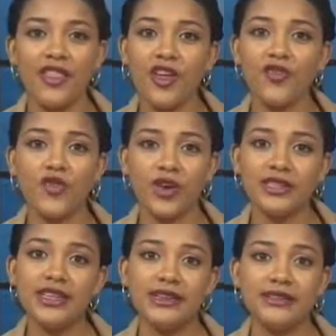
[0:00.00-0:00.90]
their
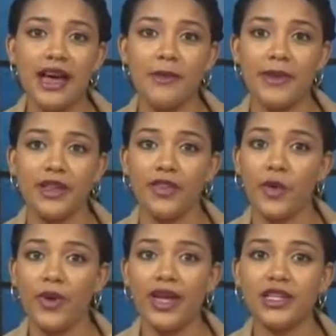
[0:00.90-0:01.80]
forces and made
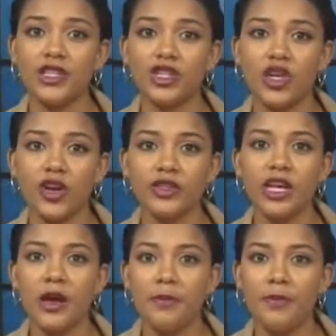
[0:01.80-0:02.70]
their way to the Charles